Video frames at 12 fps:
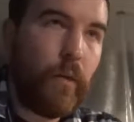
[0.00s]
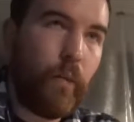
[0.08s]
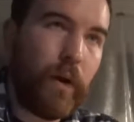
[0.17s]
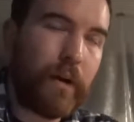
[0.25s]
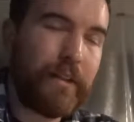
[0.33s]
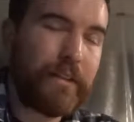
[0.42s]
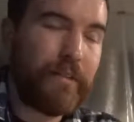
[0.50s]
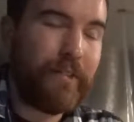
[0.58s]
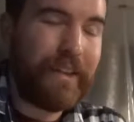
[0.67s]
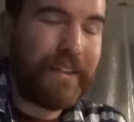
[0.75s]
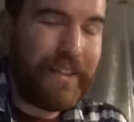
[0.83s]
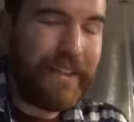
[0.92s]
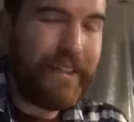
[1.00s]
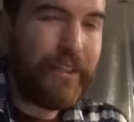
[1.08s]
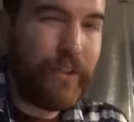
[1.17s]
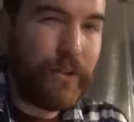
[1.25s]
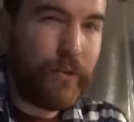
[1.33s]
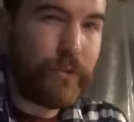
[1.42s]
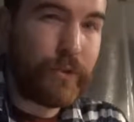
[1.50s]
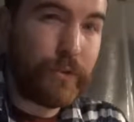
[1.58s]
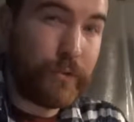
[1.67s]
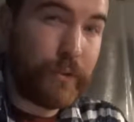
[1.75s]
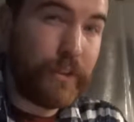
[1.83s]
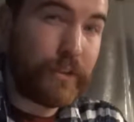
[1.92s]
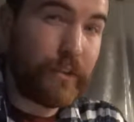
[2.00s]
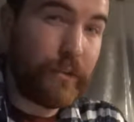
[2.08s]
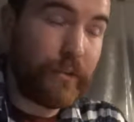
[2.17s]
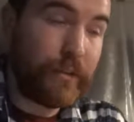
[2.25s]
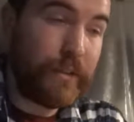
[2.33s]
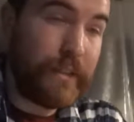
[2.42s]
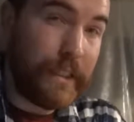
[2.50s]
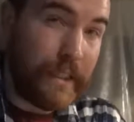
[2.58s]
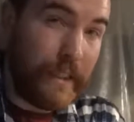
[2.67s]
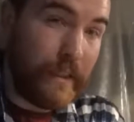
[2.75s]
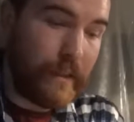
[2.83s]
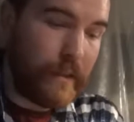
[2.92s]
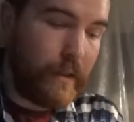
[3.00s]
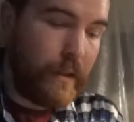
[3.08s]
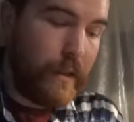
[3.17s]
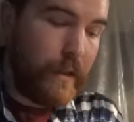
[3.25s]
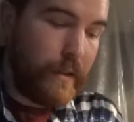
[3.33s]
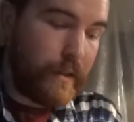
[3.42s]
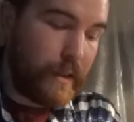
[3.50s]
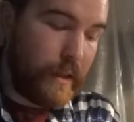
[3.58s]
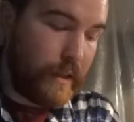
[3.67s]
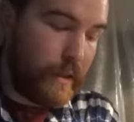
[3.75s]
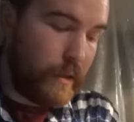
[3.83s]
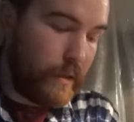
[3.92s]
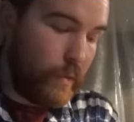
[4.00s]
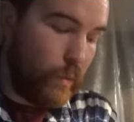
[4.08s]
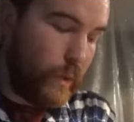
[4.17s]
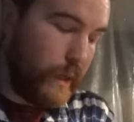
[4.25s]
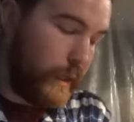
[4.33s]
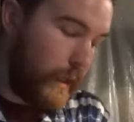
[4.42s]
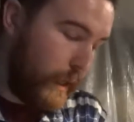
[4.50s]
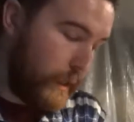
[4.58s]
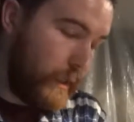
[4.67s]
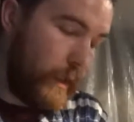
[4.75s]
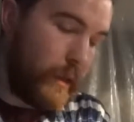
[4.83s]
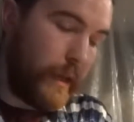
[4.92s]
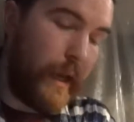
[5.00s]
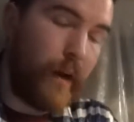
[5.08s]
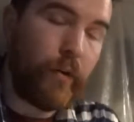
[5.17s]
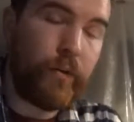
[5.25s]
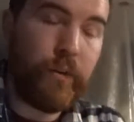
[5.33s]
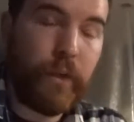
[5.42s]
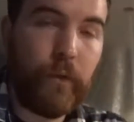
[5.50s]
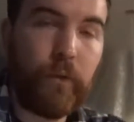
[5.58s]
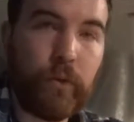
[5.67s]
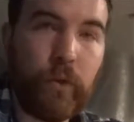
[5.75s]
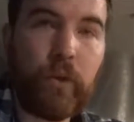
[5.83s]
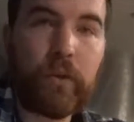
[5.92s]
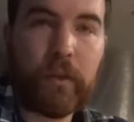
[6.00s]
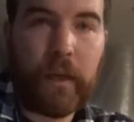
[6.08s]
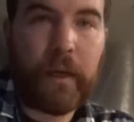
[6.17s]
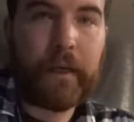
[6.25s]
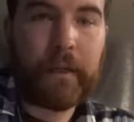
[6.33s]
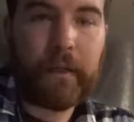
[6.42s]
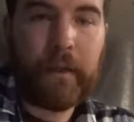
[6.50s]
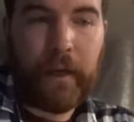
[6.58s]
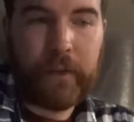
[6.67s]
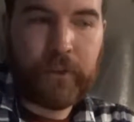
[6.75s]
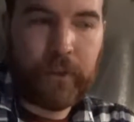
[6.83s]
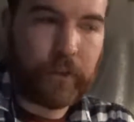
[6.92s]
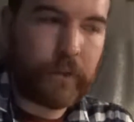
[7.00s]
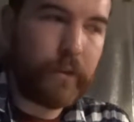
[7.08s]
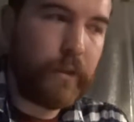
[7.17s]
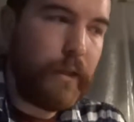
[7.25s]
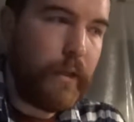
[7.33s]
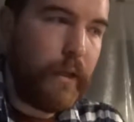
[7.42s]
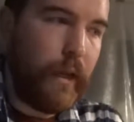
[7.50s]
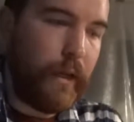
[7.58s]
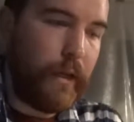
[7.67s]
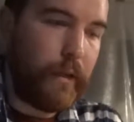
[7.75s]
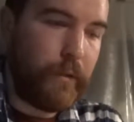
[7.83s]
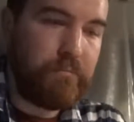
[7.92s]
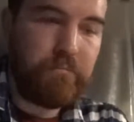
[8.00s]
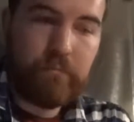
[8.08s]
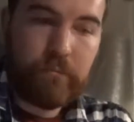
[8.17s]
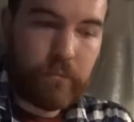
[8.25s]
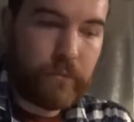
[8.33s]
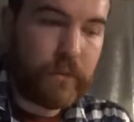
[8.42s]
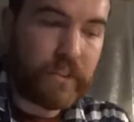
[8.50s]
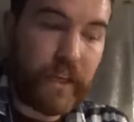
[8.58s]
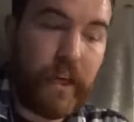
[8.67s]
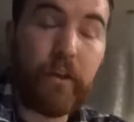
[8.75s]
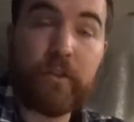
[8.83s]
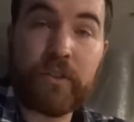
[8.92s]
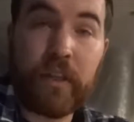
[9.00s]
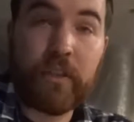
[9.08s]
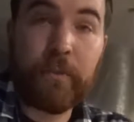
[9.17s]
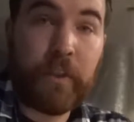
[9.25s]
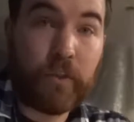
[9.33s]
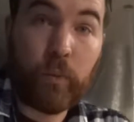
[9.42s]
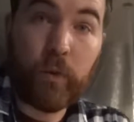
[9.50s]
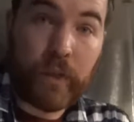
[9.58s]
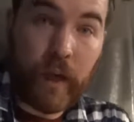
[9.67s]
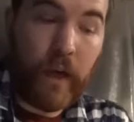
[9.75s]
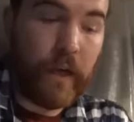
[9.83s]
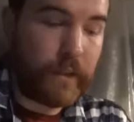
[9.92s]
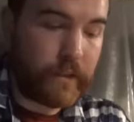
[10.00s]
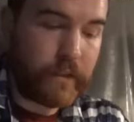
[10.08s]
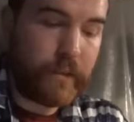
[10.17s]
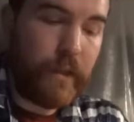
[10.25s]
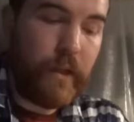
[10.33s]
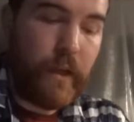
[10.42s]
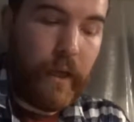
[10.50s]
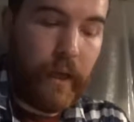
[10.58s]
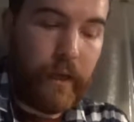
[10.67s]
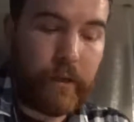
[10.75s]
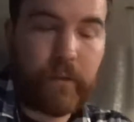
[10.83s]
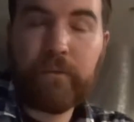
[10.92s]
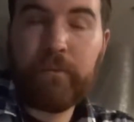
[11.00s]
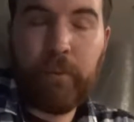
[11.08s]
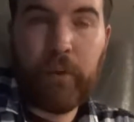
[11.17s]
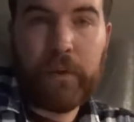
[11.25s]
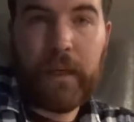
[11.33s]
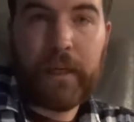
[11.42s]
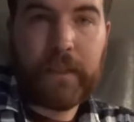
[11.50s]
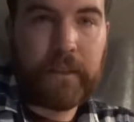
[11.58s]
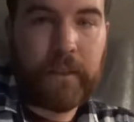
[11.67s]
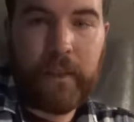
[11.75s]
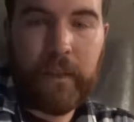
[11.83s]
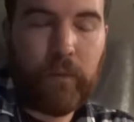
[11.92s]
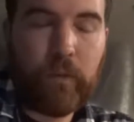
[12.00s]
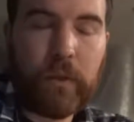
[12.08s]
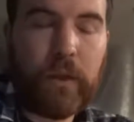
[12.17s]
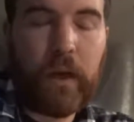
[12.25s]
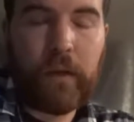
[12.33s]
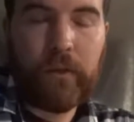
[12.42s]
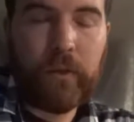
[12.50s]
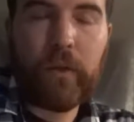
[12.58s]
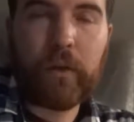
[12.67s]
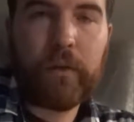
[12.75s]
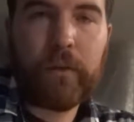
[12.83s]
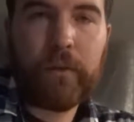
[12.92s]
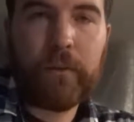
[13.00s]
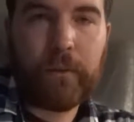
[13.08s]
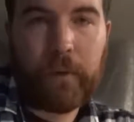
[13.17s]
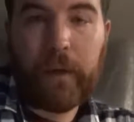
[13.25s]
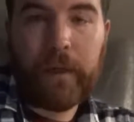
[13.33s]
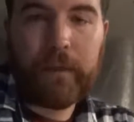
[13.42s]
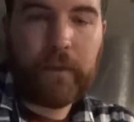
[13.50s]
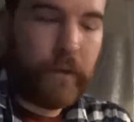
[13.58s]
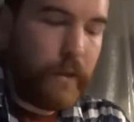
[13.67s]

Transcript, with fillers: Whereas if I did use the traditional teak, then when I cut it out, it would look like I took a scale size piece of wood to us and put lines in it. It would not look right.